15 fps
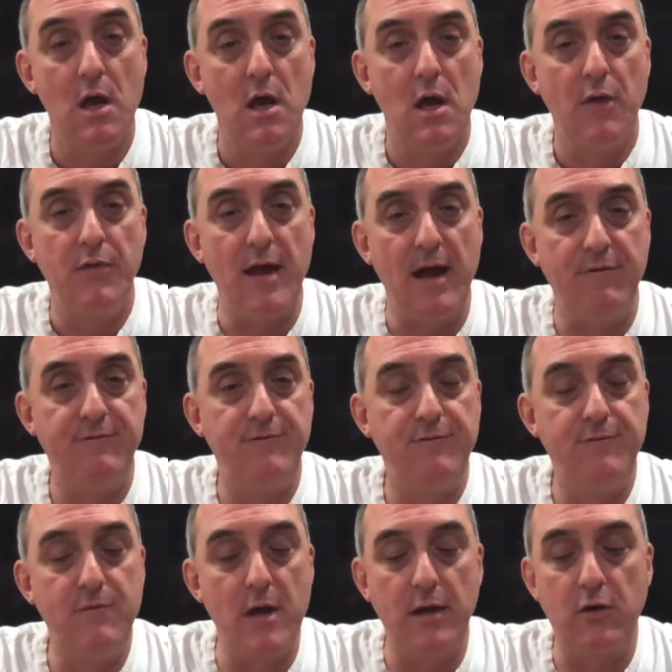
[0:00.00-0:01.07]
They have
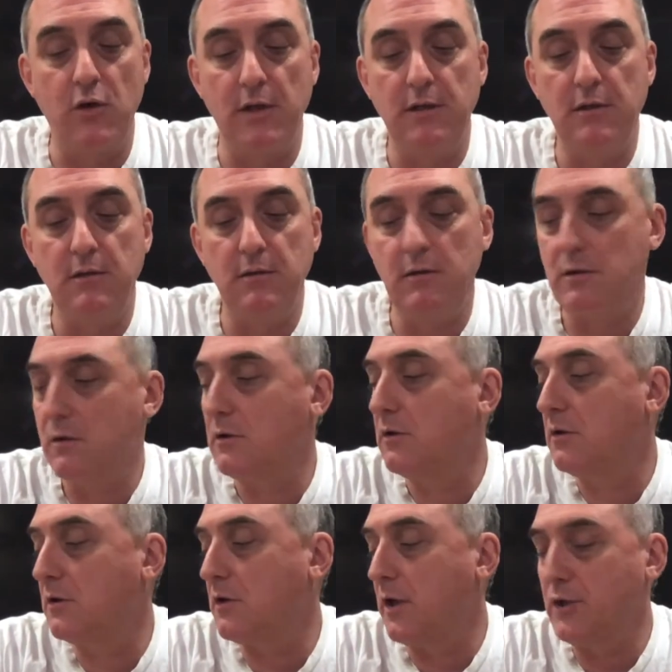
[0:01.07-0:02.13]
a
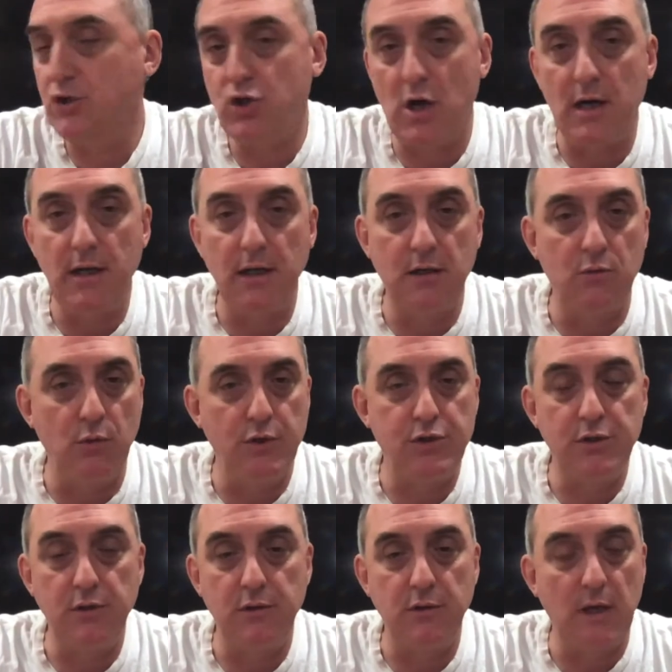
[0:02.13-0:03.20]
Glendronach, which
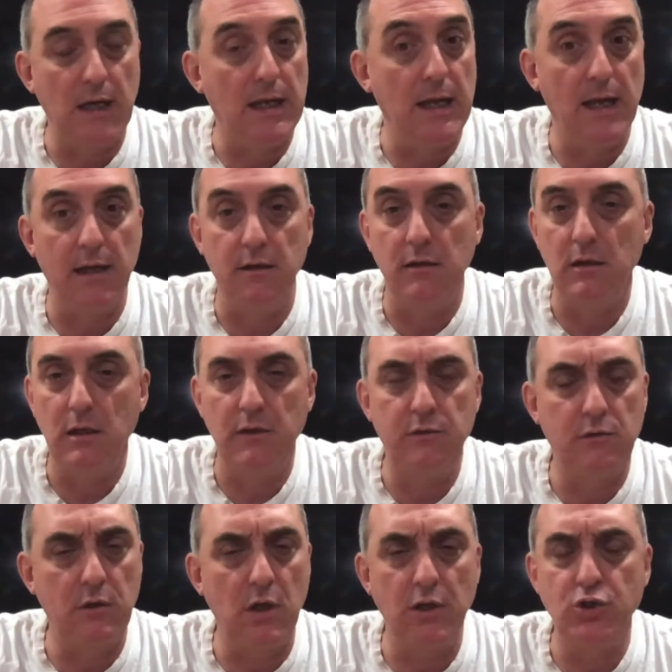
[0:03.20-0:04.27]
is, again,
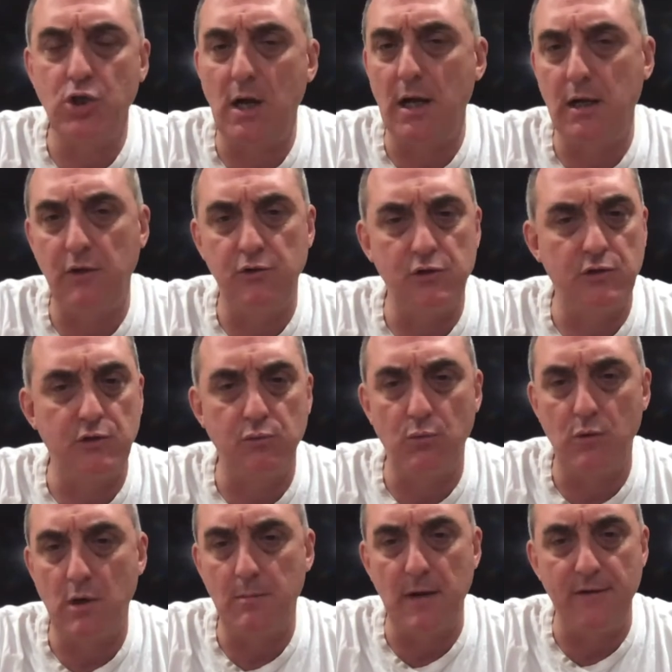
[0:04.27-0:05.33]
Glendronach is just one of
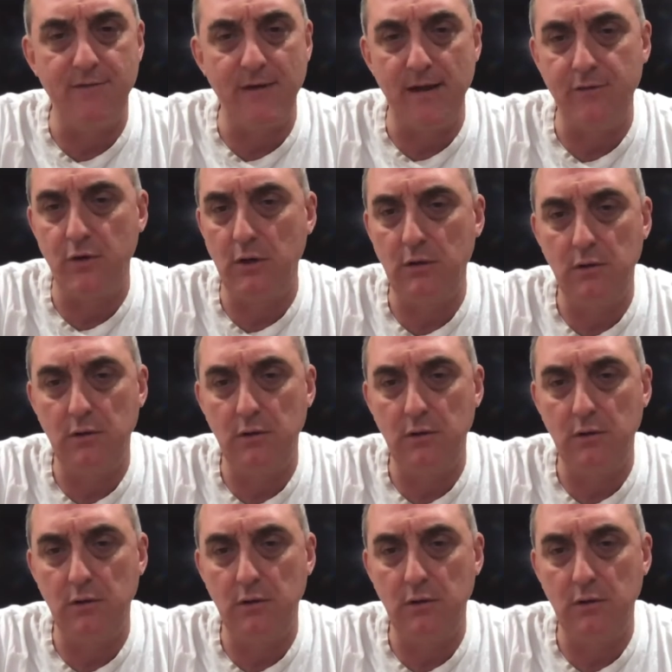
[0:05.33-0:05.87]
my favorite.